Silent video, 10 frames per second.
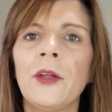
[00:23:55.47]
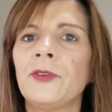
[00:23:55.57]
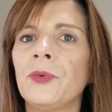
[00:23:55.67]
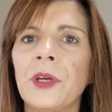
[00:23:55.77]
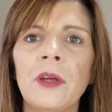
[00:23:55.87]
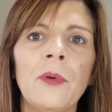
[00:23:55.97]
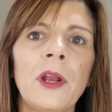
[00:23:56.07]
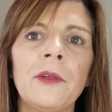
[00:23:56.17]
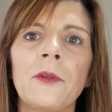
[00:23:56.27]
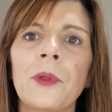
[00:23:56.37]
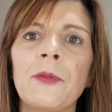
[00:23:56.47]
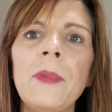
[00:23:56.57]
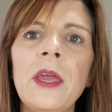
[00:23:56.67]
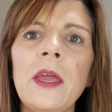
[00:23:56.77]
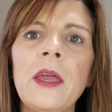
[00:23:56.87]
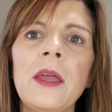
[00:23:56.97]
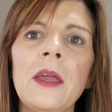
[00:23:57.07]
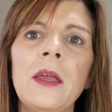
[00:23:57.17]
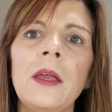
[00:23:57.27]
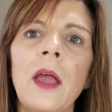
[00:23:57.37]
doing get readies with
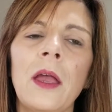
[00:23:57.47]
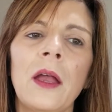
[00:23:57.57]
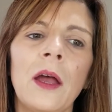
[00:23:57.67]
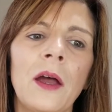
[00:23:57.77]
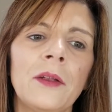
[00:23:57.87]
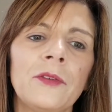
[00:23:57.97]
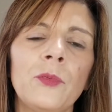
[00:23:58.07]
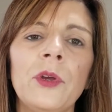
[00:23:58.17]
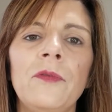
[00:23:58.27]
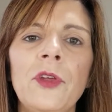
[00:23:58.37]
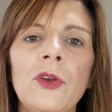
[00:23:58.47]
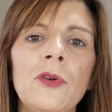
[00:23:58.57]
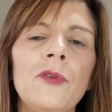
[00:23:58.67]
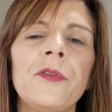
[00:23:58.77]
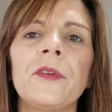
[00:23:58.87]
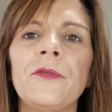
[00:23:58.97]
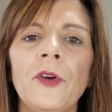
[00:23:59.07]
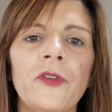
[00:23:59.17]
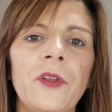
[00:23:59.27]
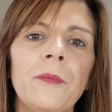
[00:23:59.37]
me and reviews and first